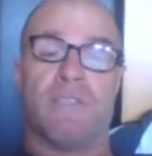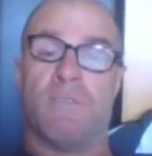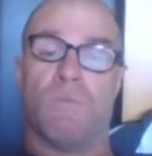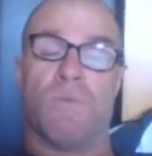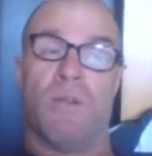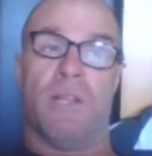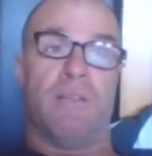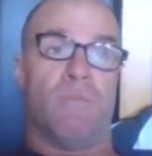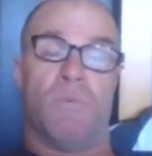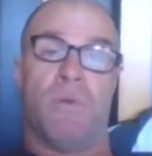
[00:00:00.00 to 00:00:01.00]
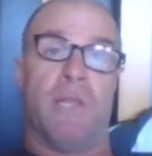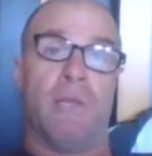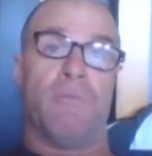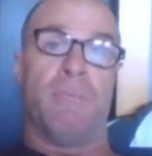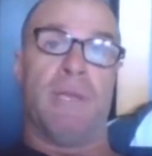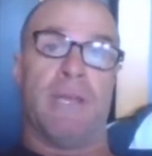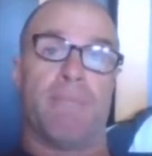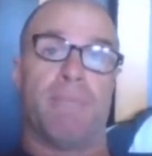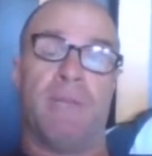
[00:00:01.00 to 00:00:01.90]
It's a really, really good pickup.